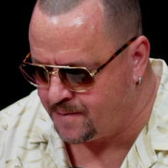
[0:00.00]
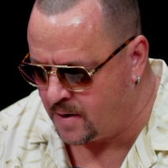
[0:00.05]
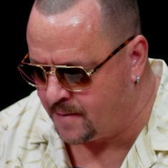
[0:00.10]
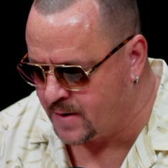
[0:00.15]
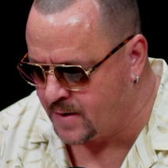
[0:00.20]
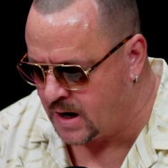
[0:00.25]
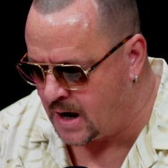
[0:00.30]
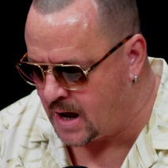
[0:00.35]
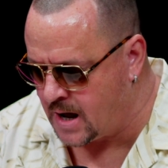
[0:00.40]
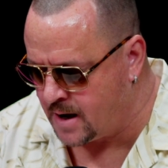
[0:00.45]

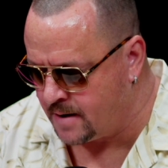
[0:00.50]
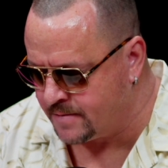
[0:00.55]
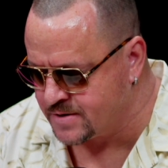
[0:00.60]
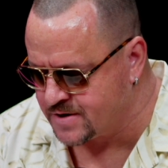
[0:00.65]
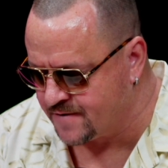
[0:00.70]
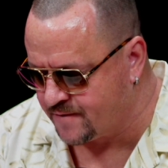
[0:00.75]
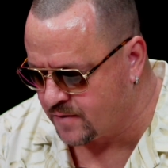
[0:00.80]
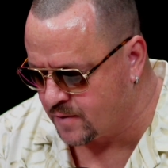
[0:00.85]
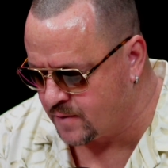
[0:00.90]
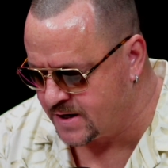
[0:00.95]
globs
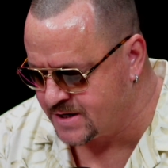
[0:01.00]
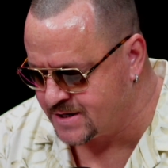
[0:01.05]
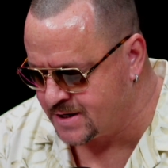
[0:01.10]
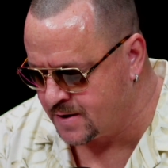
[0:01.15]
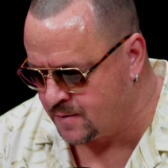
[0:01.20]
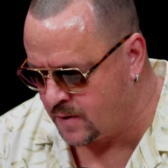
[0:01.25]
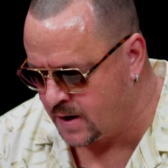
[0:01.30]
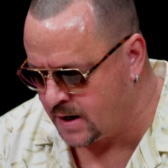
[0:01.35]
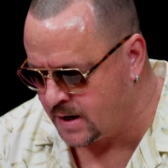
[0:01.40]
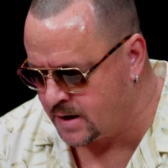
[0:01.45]
of greasy
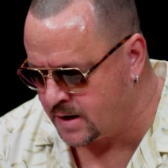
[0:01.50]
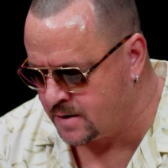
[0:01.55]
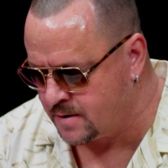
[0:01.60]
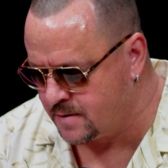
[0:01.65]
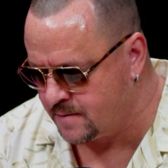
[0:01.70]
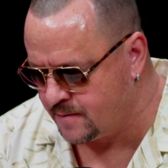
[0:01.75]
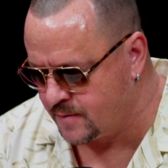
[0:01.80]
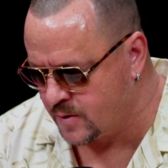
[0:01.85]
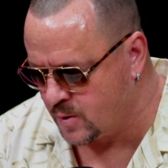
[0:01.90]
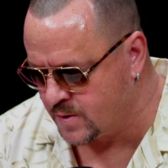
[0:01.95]
rain,
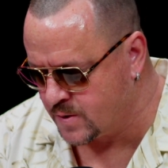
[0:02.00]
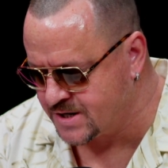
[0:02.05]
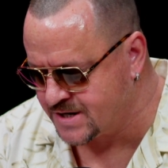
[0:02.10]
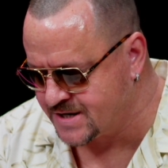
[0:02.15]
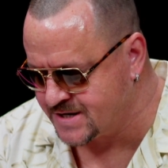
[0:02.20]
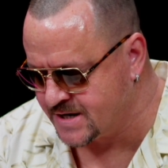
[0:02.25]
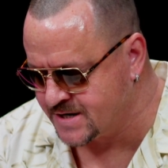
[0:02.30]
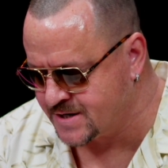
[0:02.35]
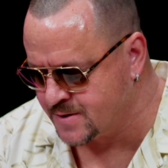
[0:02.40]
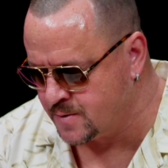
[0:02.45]
which
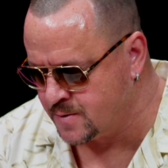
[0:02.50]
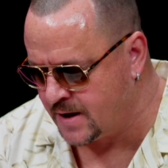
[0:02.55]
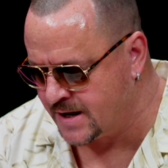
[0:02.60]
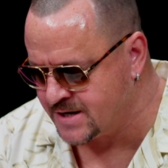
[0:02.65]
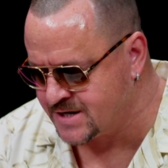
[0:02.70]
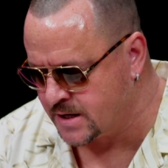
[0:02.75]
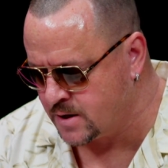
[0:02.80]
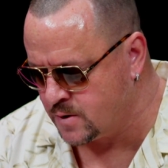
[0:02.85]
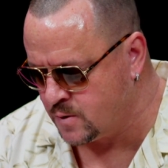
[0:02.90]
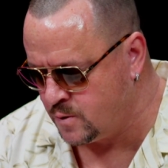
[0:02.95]
sizzle as
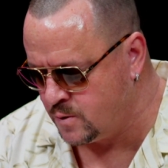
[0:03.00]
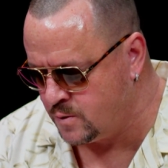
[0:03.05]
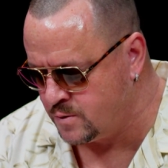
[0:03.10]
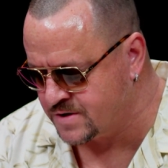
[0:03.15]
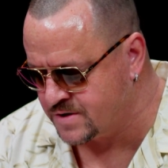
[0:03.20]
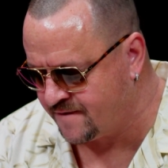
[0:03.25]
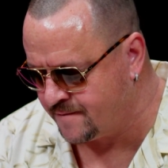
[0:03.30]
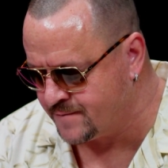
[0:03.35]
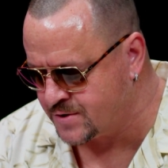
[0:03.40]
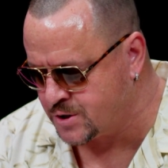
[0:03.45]
they ooze
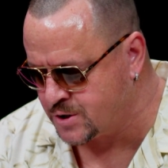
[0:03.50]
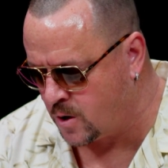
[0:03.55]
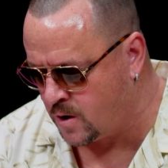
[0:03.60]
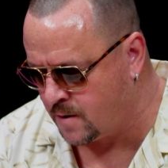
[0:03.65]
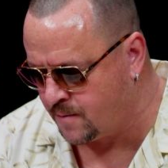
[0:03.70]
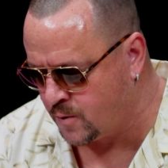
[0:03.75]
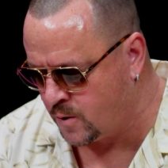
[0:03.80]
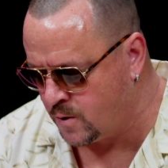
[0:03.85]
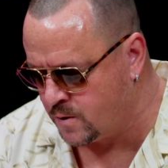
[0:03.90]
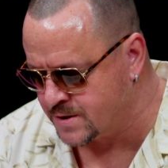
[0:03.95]
from
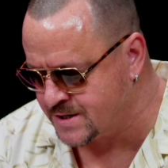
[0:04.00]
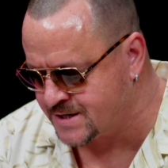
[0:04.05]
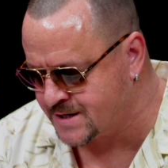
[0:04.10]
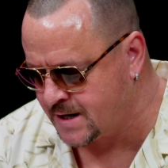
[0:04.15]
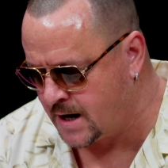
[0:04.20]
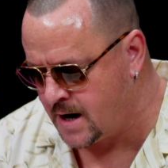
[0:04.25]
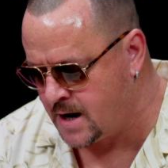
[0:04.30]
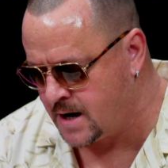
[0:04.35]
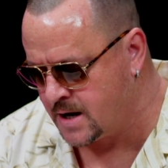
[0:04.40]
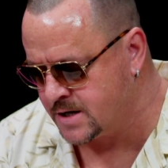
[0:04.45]
charbroiled
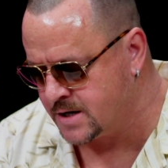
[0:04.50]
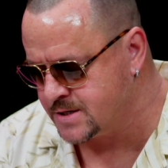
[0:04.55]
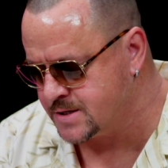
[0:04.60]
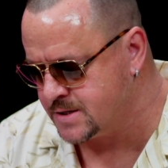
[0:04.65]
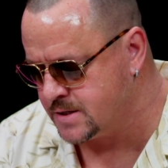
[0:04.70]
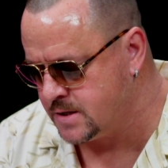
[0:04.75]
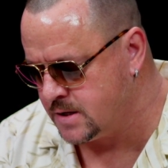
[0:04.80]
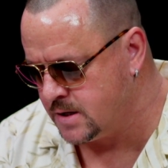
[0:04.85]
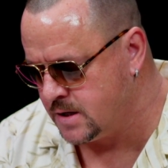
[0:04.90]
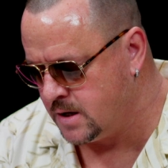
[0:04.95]
skies.
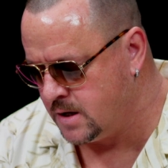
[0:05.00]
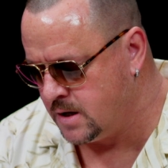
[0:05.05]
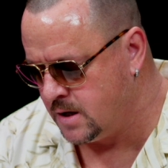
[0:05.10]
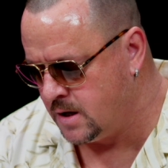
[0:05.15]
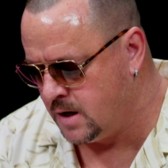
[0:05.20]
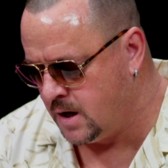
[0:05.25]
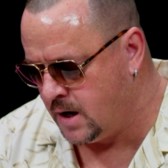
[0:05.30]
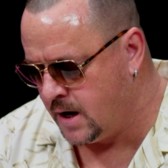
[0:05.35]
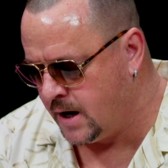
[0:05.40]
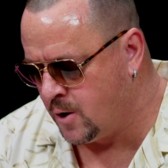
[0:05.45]

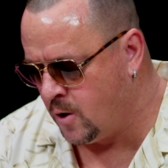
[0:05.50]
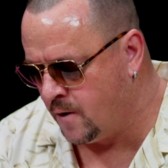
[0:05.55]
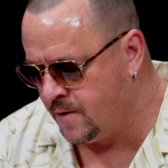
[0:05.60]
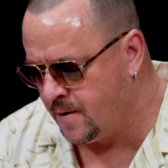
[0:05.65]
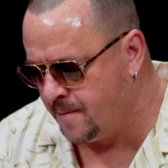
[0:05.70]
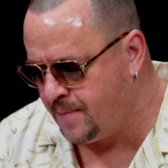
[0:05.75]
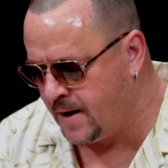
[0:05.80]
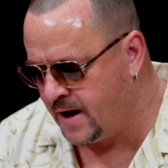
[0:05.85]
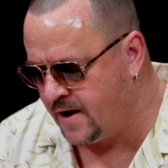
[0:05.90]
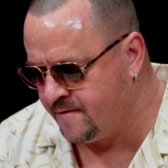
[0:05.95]
And on the
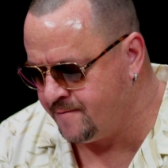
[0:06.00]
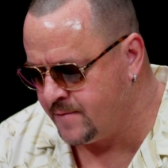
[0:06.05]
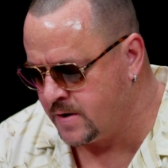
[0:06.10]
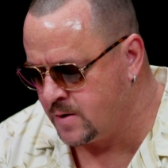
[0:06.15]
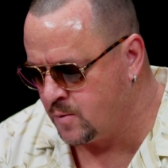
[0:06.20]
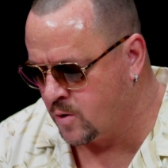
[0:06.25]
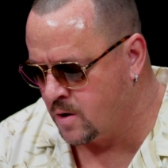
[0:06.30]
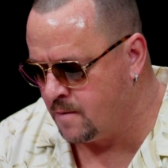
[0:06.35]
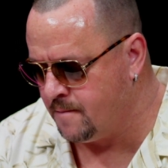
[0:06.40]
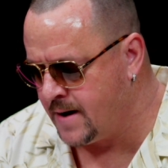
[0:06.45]
pavement
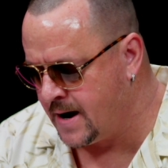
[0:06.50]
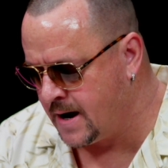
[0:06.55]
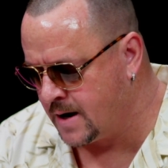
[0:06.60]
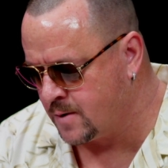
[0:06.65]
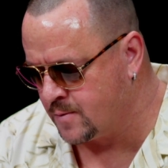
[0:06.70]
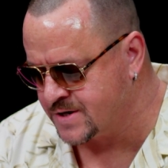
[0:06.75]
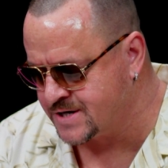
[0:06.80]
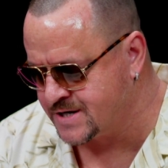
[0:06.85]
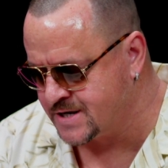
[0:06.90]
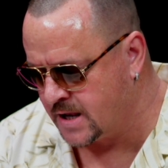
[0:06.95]
where a man
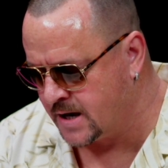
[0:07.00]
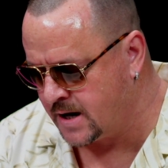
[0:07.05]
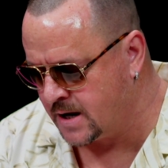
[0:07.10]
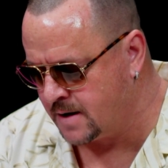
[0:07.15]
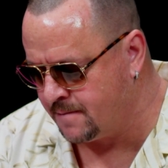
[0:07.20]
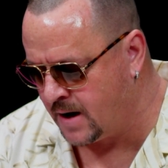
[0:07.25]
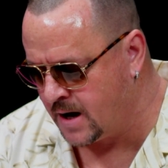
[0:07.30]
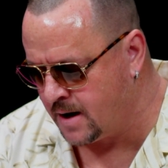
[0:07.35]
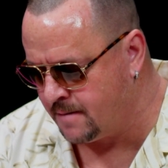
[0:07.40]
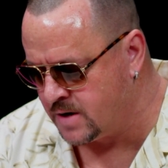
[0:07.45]
was slain
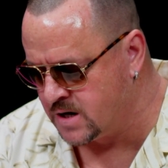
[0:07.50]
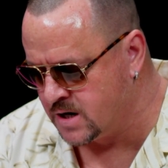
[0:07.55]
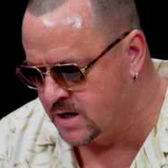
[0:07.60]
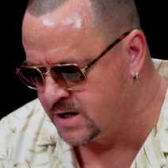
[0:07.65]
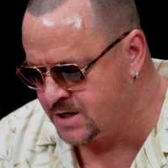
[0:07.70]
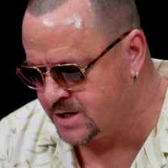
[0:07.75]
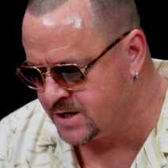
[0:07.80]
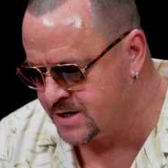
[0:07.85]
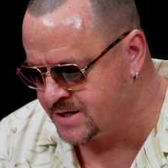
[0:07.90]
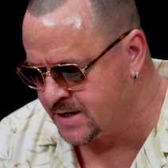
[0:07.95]
by a
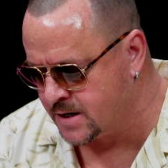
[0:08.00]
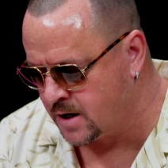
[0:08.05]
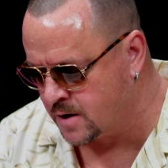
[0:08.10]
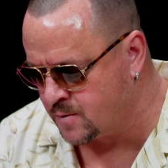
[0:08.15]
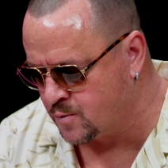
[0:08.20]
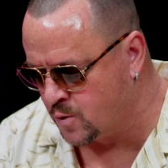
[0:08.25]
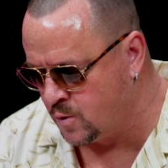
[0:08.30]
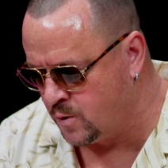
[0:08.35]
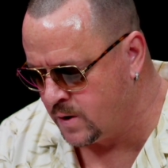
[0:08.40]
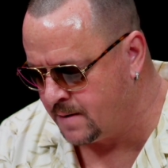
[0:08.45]
malicious and
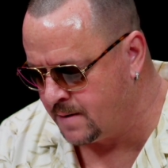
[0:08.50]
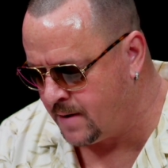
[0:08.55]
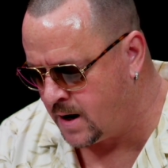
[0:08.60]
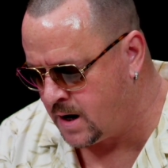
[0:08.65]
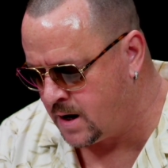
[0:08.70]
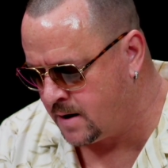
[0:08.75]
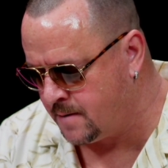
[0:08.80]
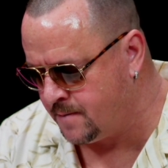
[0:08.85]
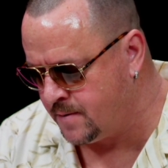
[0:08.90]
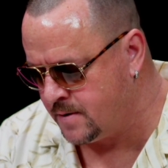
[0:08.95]
unruly
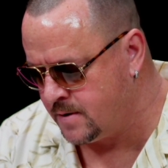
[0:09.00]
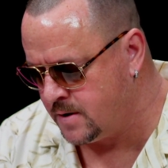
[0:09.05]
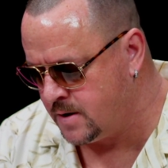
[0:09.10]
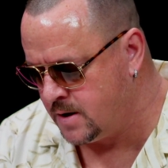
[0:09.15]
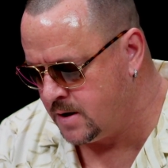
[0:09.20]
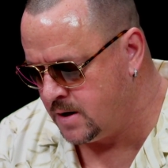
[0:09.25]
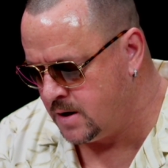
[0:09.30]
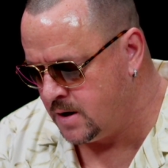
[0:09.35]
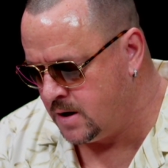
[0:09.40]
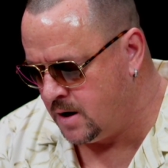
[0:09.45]
mob,
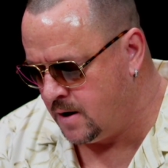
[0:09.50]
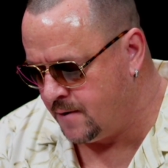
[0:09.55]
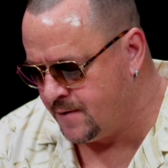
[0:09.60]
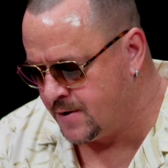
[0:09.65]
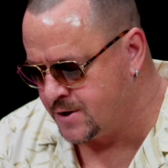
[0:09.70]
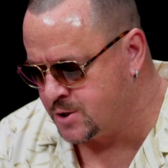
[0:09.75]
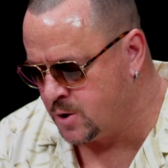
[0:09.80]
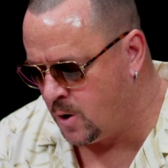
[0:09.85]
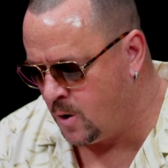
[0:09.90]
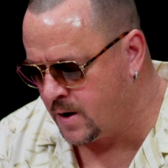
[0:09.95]
the
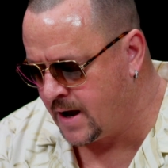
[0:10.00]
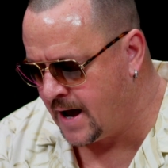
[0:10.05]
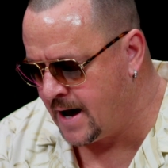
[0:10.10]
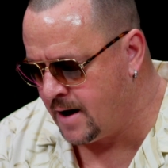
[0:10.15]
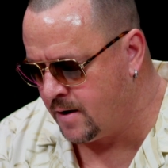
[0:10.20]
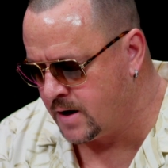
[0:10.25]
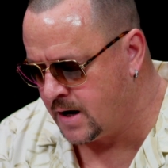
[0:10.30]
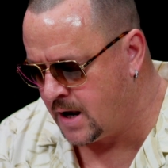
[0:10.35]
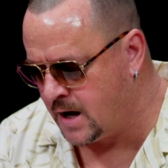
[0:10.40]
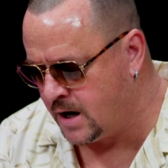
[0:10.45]
chalk
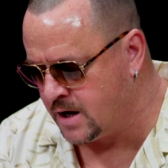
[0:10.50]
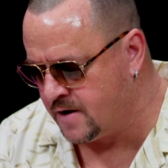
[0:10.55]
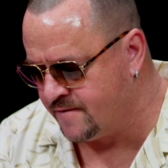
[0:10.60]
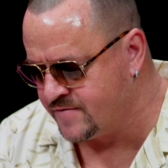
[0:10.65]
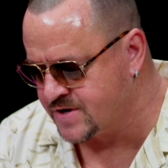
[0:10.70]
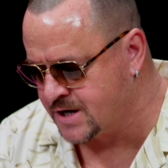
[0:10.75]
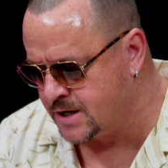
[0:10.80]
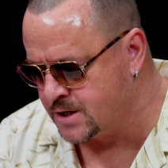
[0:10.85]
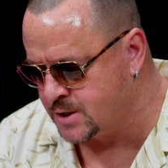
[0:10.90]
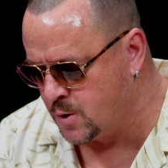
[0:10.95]
outline of his
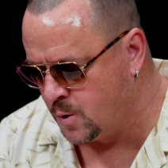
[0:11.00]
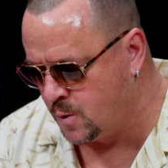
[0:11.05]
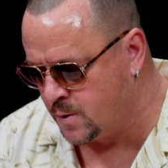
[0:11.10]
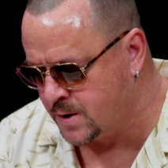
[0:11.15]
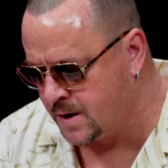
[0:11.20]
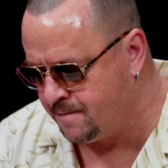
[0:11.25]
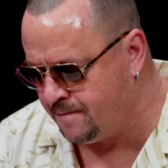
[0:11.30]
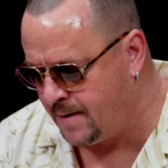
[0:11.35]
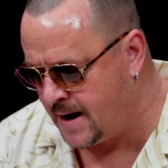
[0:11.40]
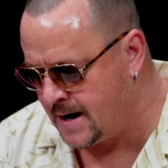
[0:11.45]

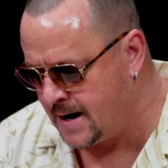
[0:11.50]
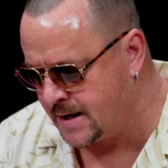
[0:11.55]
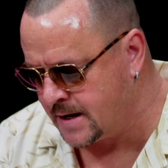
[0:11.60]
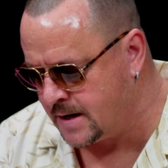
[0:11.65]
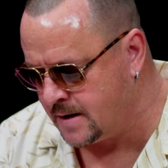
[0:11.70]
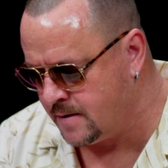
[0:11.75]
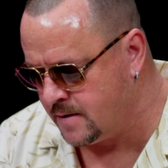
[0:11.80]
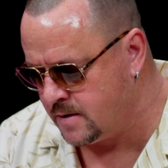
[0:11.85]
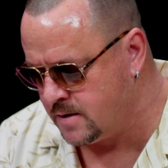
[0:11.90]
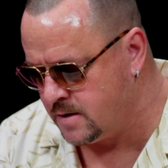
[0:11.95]
contorted body
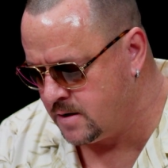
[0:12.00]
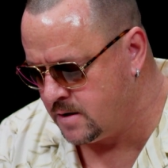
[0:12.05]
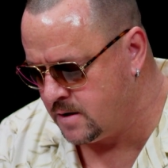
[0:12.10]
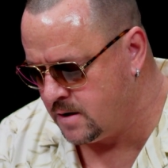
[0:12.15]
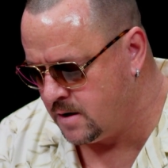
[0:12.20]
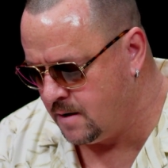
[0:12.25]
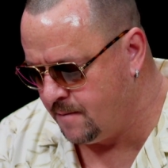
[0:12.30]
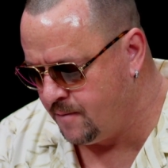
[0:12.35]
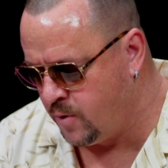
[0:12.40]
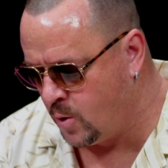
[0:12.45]

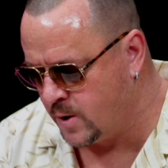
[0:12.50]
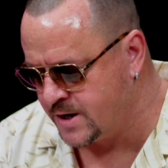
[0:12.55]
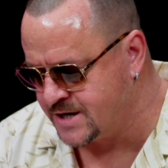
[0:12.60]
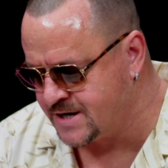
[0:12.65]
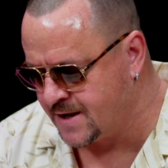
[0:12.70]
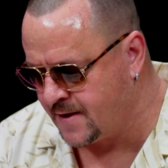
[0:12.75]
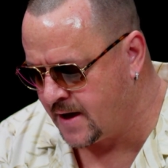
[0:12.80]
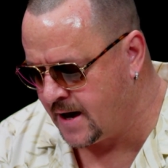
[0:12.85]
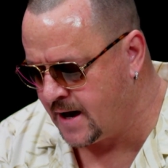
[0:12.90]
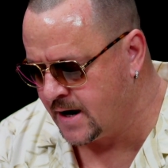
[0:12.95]
points to
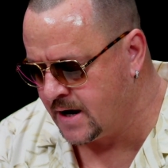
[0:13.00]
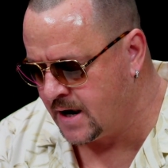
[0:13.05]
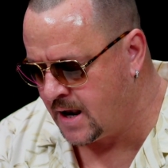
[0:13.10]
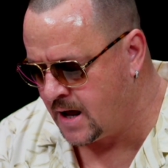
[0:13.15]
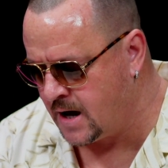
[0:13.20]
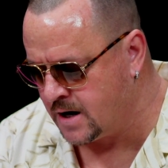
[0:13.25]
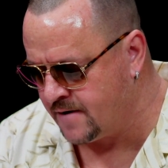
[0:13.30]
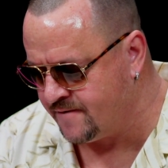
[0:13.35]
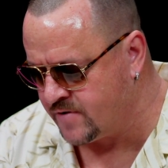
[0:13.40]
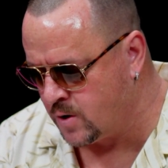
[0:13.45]
the
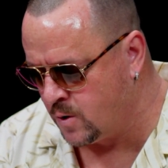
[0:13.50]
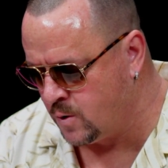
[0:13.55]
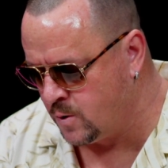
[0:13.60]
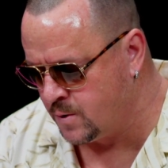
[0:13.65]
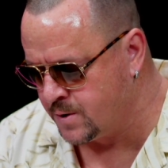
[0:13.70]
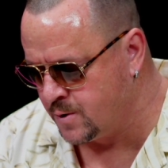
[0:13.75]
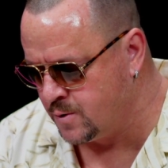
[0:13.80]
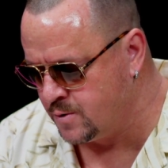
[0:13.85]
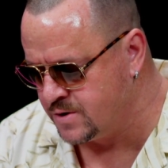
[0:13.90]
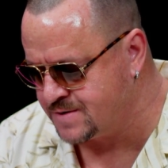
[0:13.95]
headline of an old
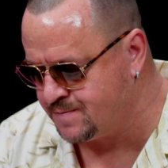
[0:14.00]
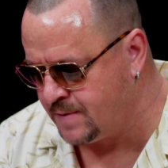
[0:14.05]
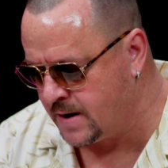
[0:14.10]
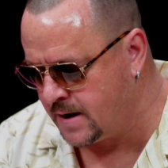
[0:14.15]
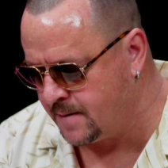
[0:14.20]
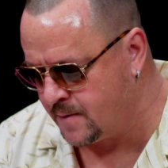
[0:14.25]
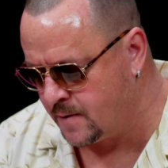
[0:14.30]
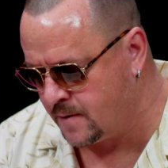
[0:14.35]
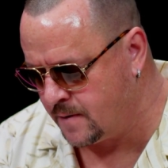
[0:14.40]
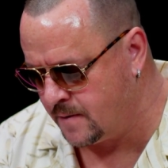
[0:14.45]
newspaper,